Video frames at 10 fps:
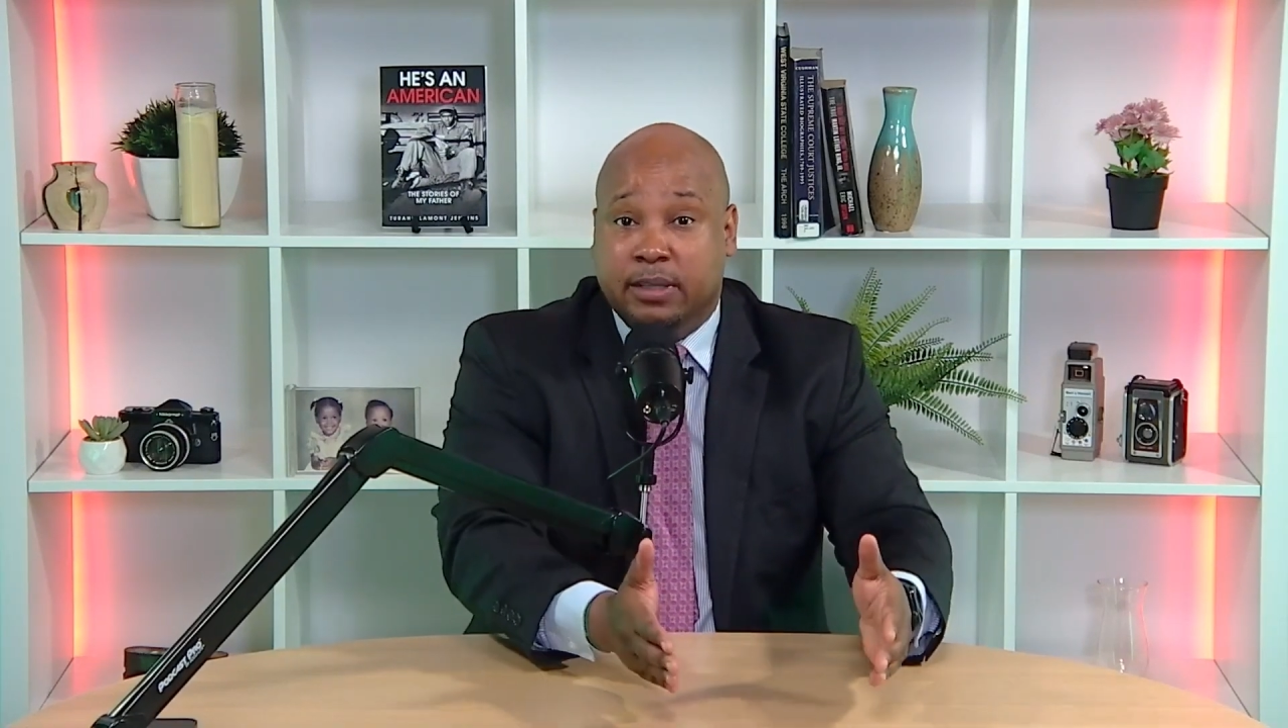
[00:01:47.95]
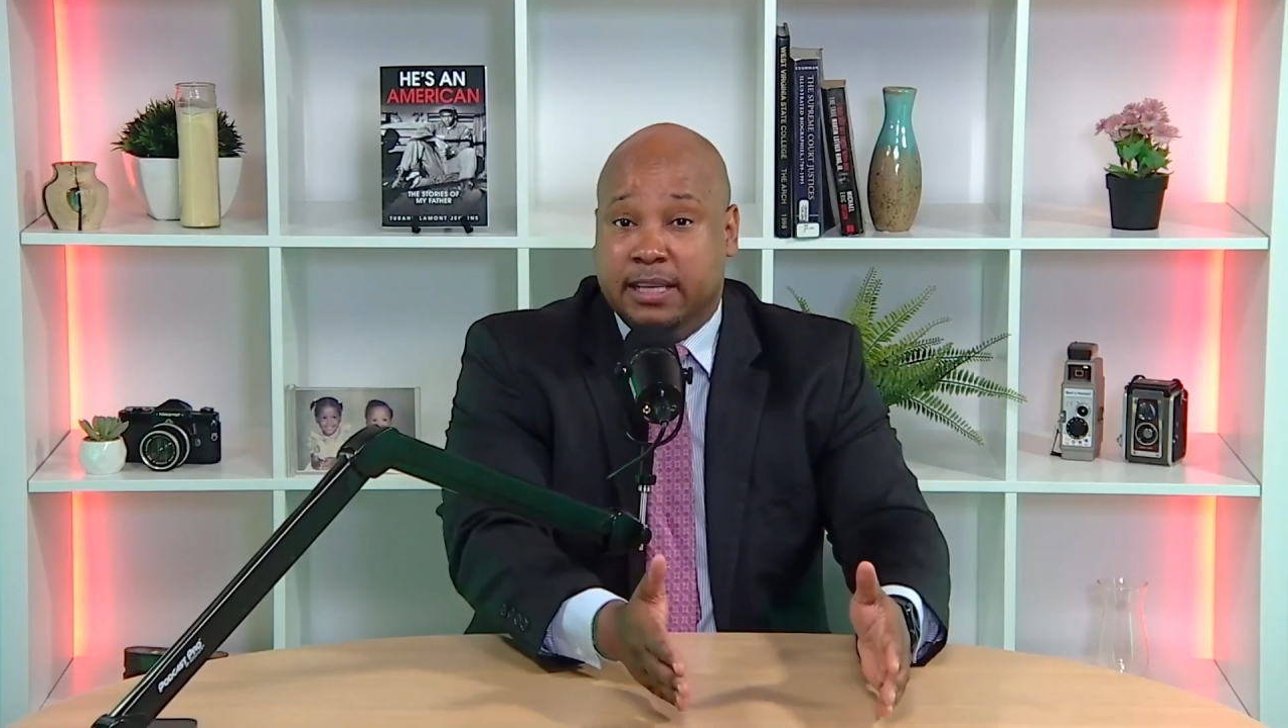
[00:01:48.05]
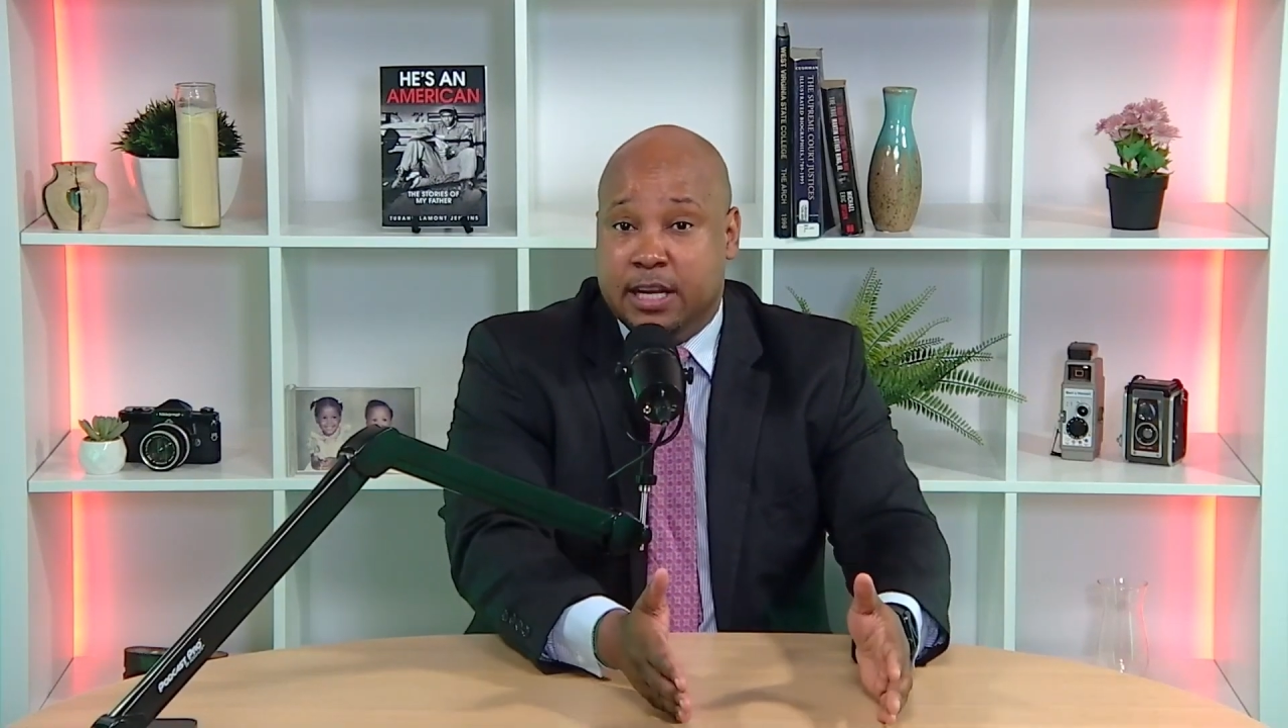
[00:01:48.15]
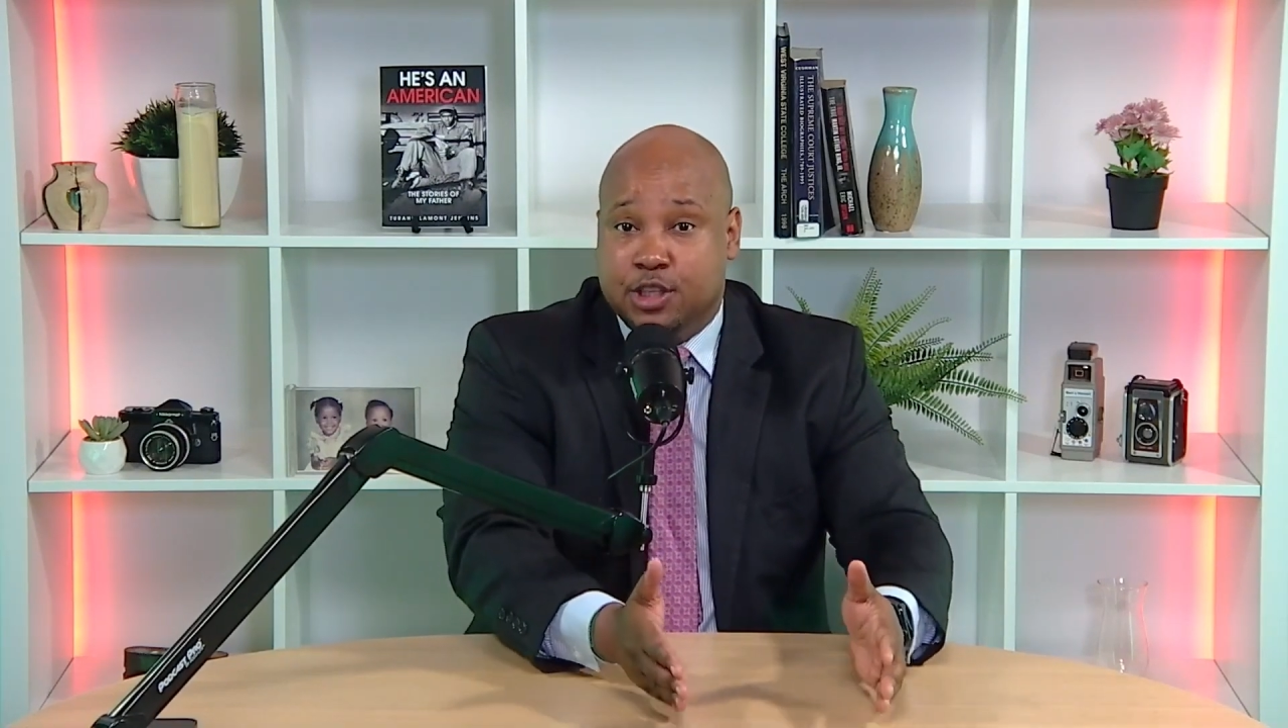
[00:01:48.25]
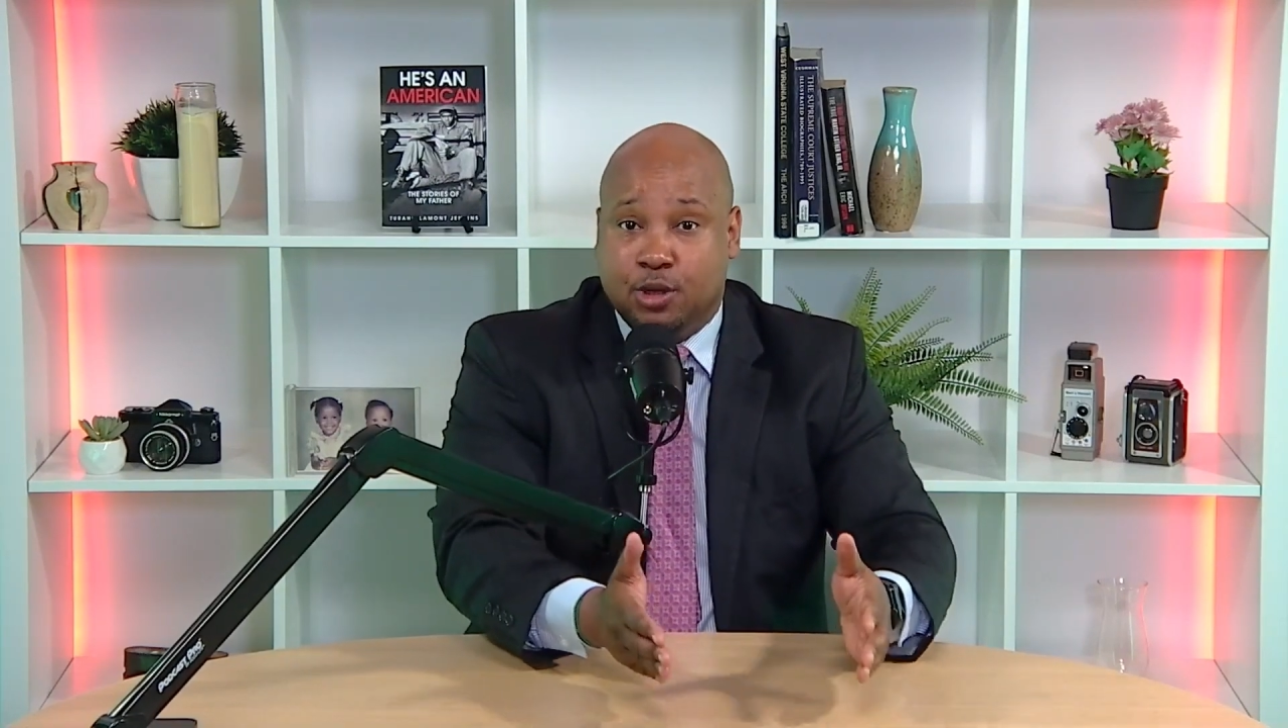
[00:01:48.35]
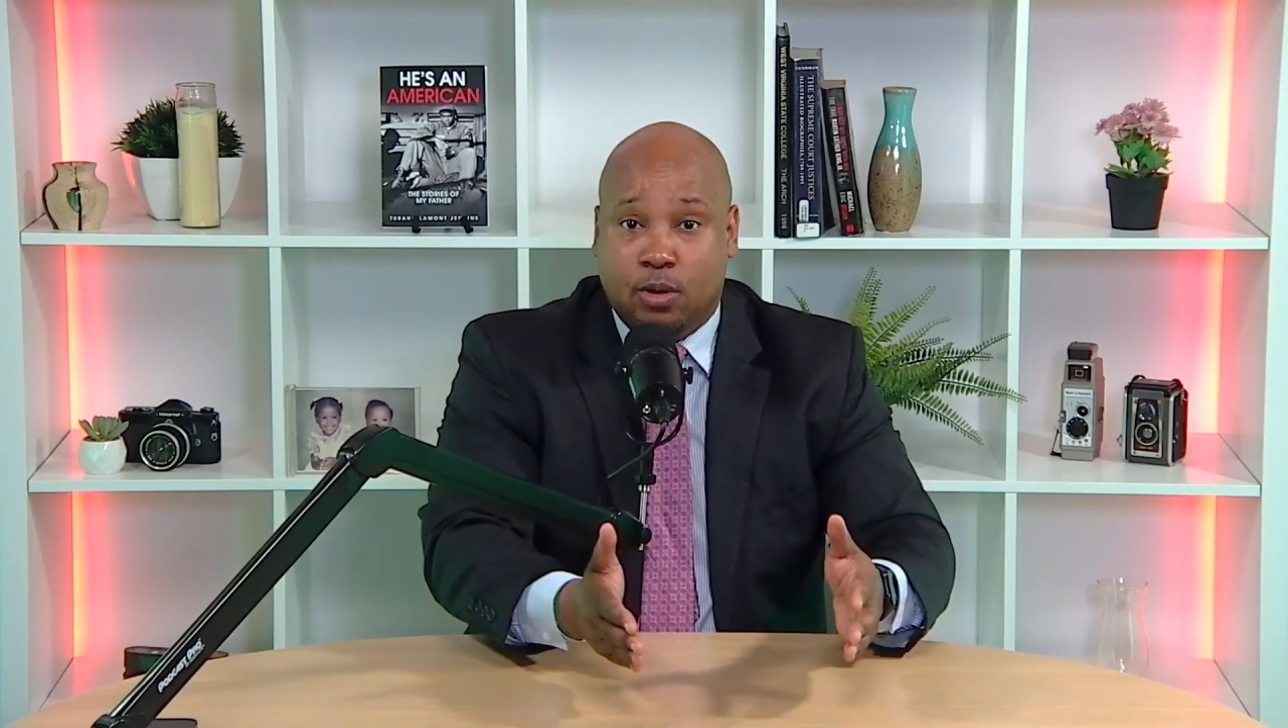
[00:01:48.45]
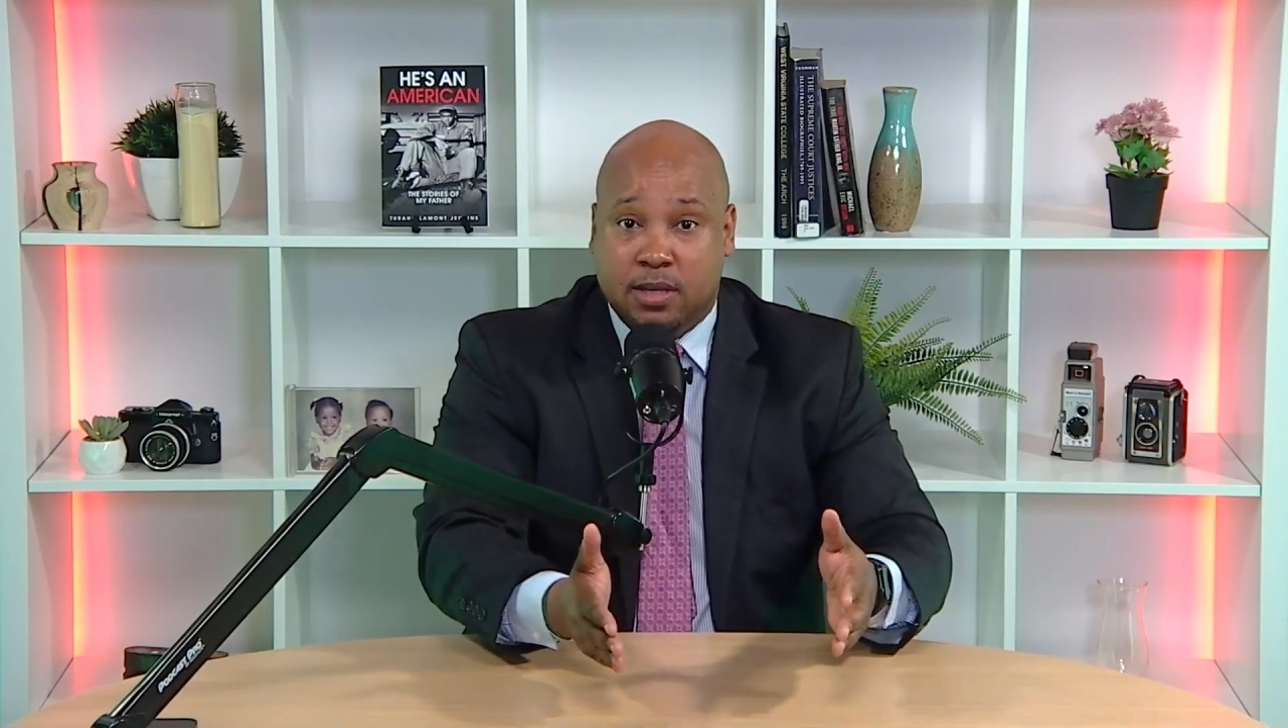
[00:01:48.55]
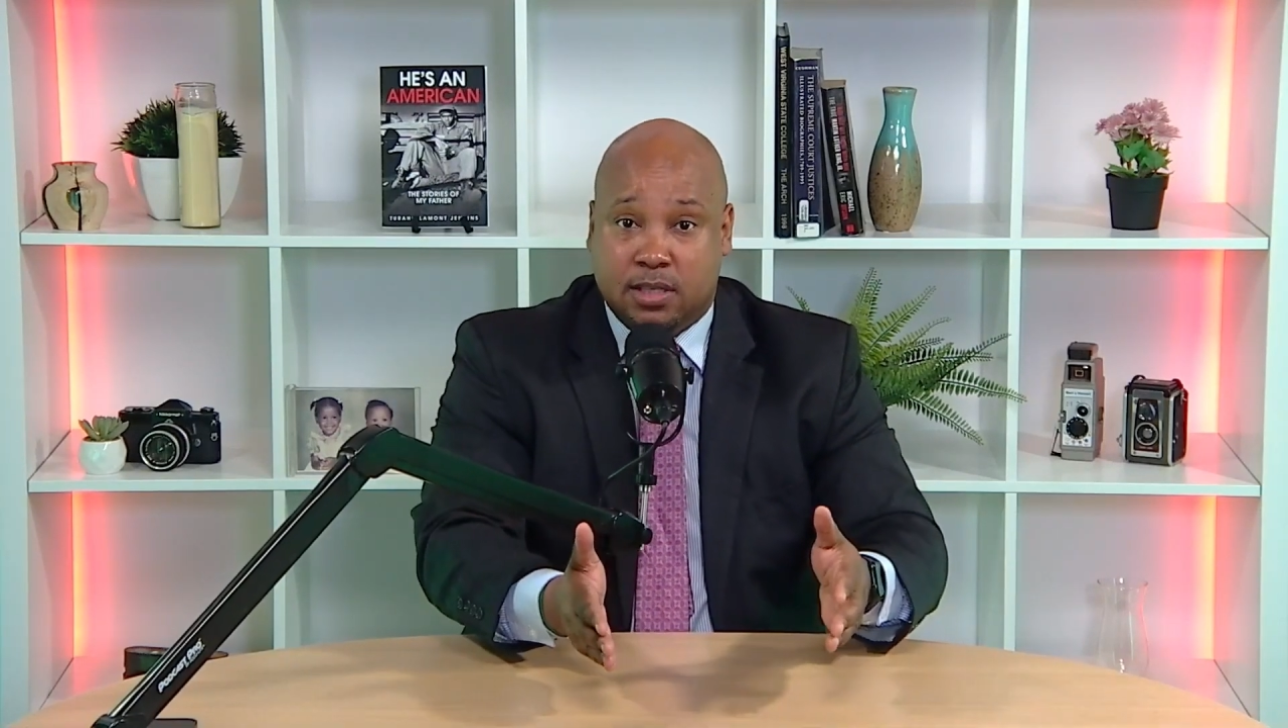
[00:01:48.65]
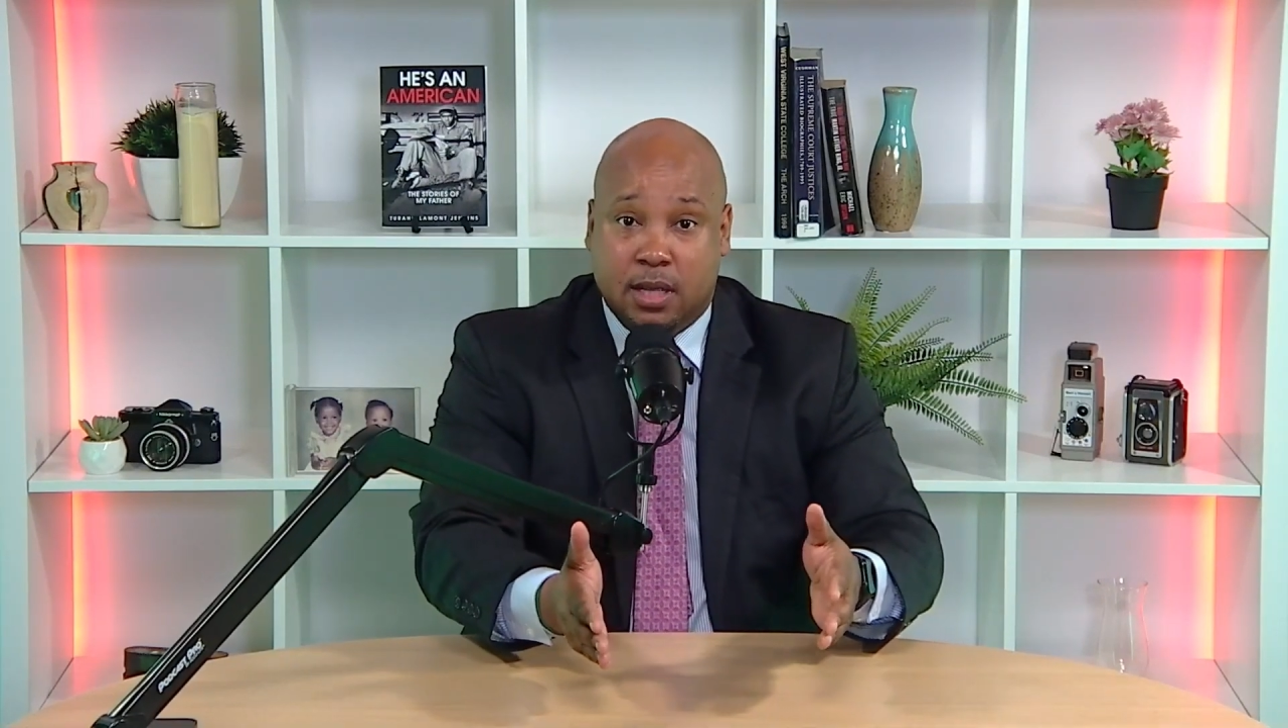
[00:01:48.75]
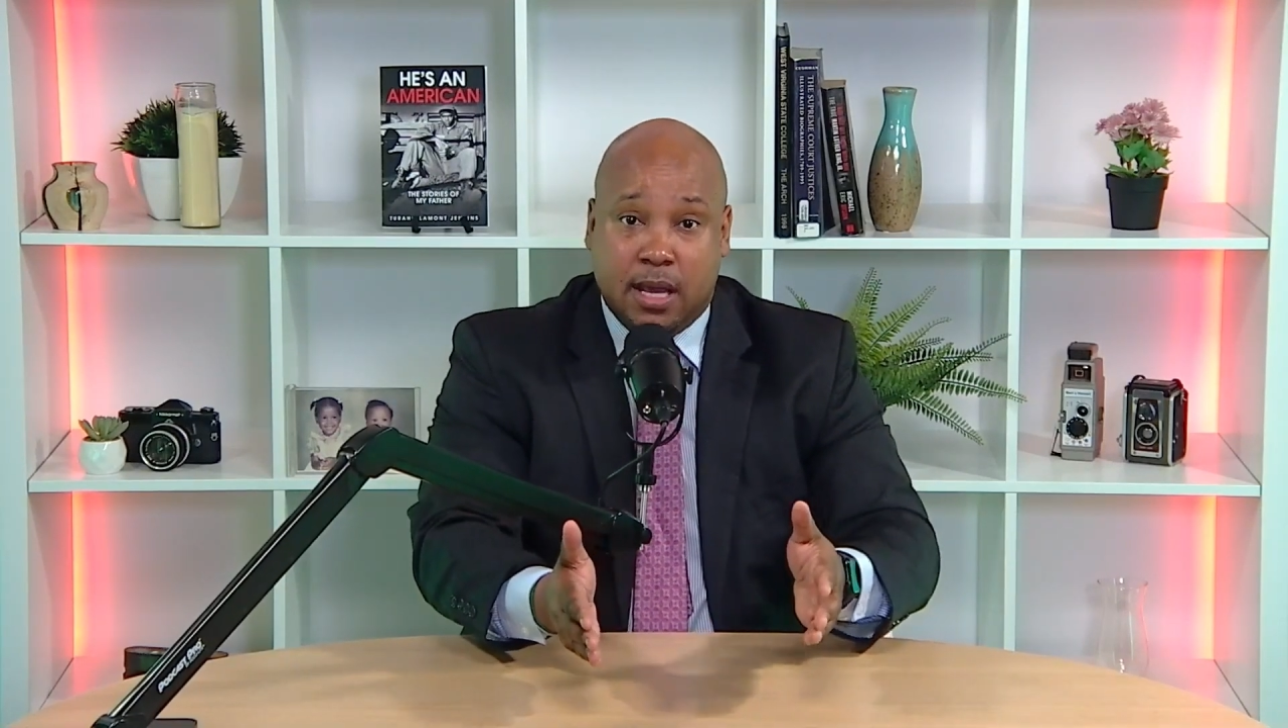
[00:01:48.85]
with the
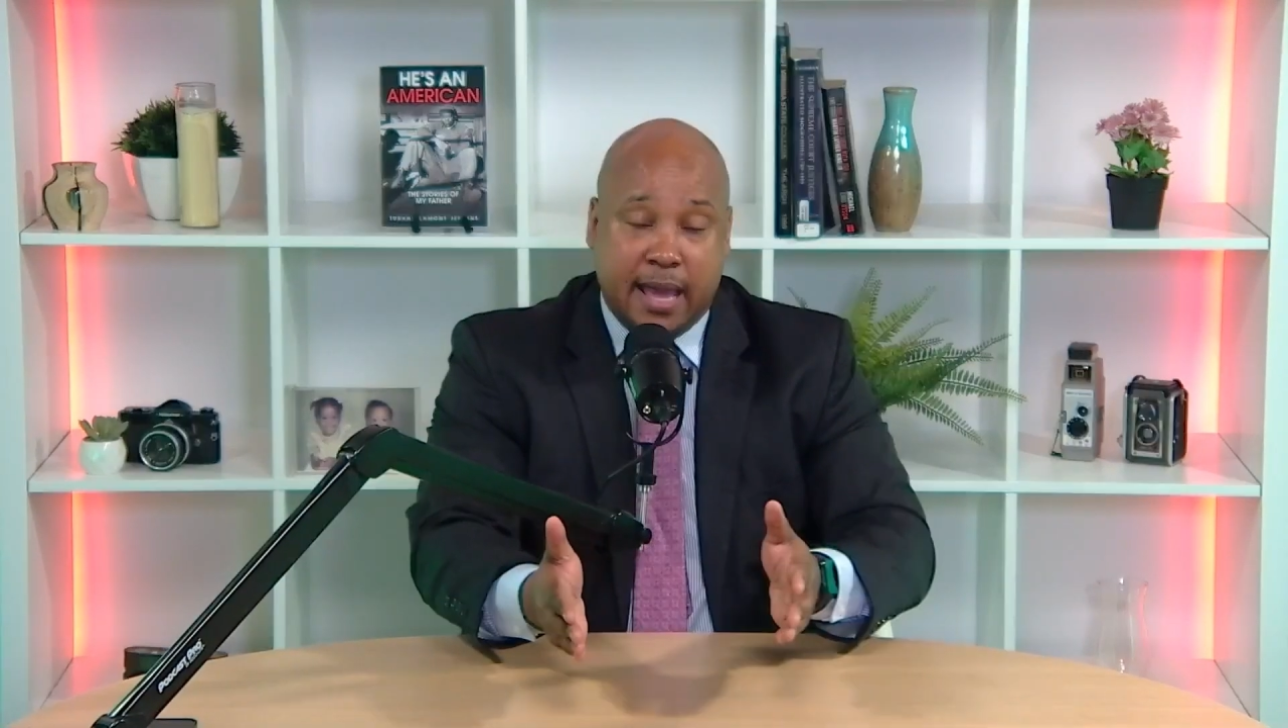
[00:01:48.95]
insurance